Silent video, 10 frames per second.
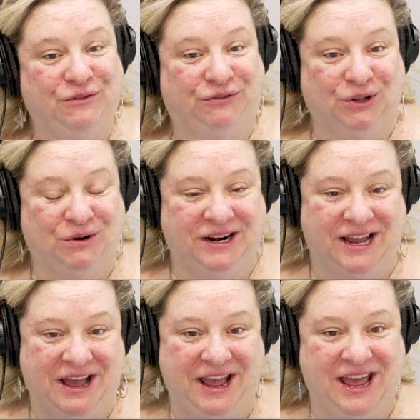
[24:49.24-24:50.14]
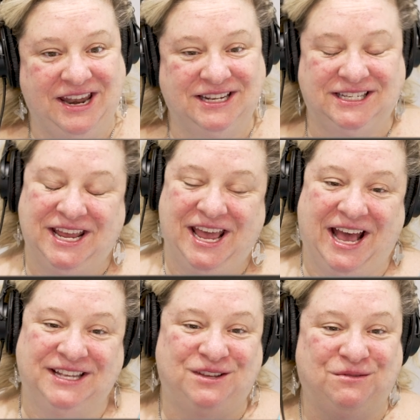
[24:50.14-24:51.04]
Florida. And
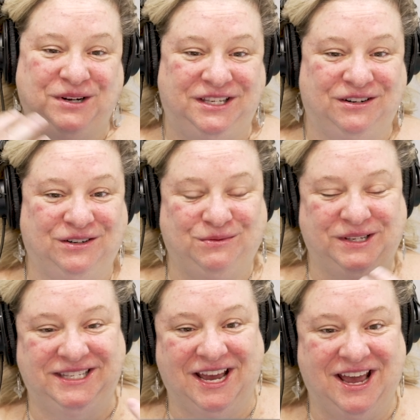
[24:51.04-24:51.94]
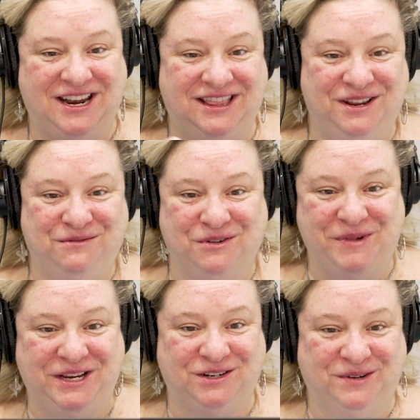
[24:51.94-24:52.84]
as the research was done and the
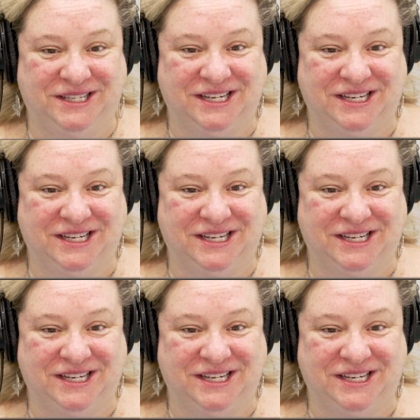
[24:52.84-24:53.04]
information was